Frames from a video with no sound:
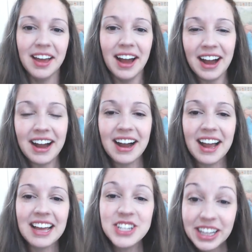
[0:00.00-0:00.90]

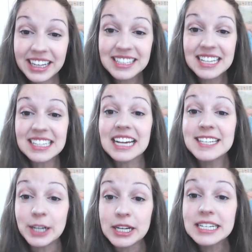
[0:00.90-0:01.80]
Angelica says, I
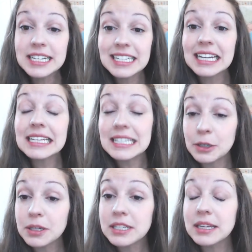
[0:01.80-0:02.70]
started to study
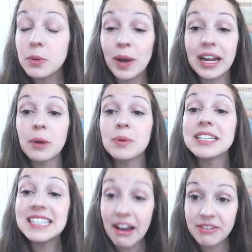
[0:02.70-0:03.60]
seriously when I was
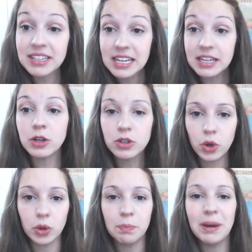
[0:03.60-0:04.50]
17 years
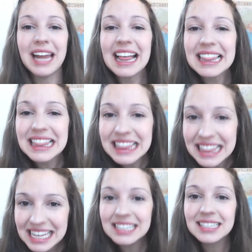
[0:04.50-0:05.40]
old, but at
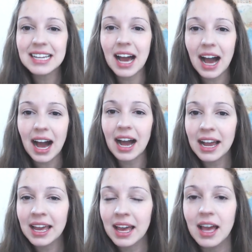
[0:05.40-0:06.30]
least
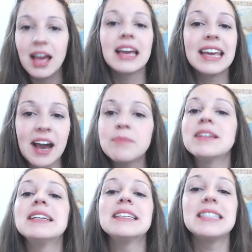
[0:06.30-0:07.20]
I kept
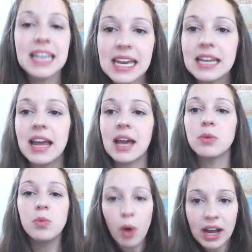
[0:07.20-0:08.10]
singing
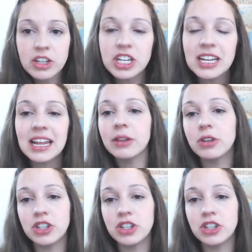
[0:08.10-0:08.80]
and watching English